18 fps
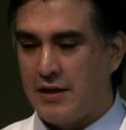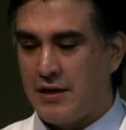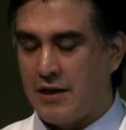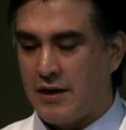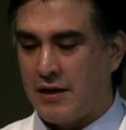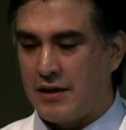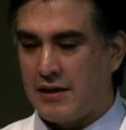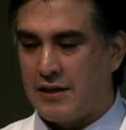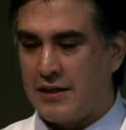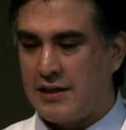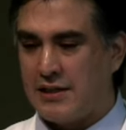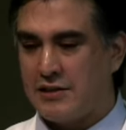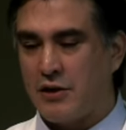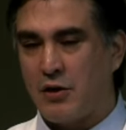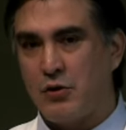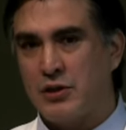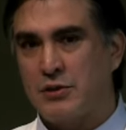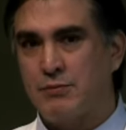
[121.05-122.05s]
Uh, he's
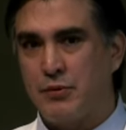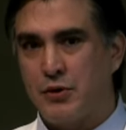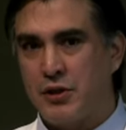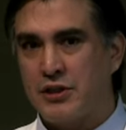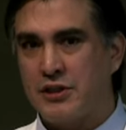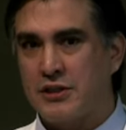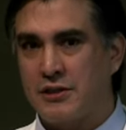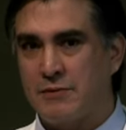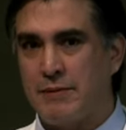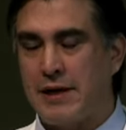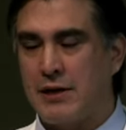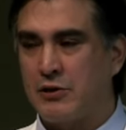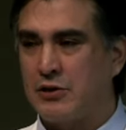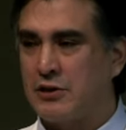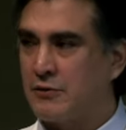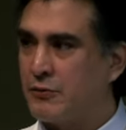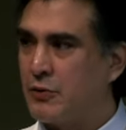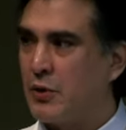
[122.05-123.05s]
always pushed the
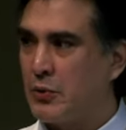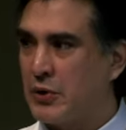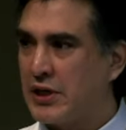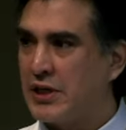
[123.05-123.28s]
boundaries of what we